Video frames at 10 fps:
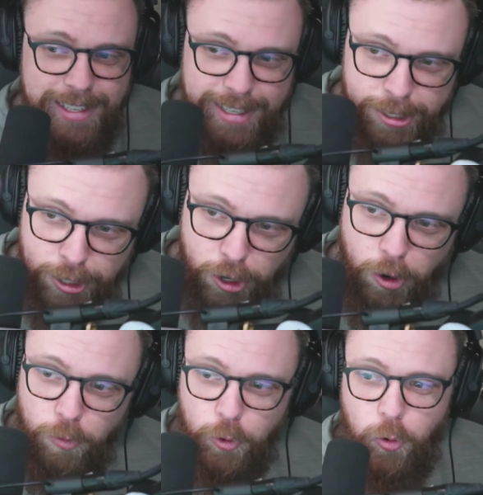Doesn't
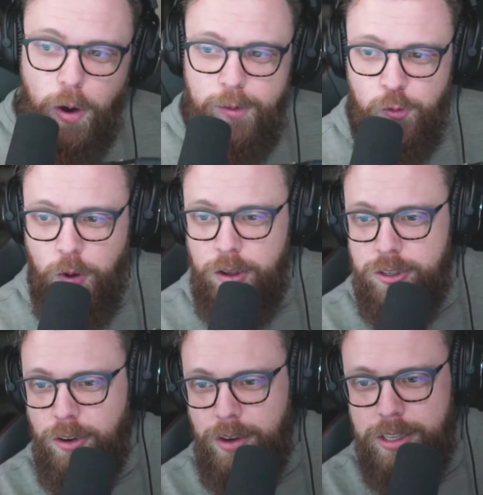go over quite as well,
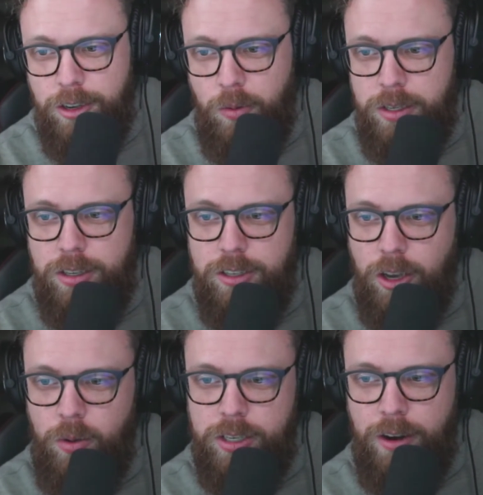so it's always
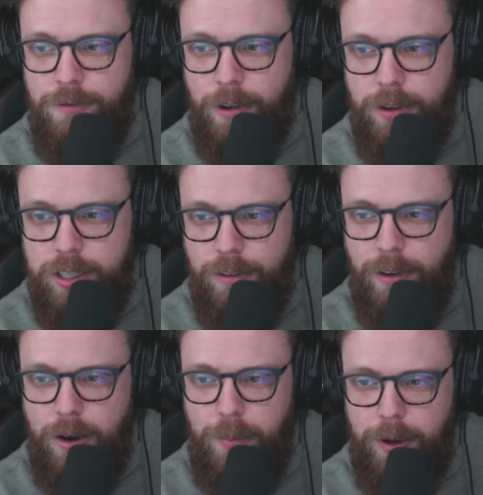kind of figuring stuff out.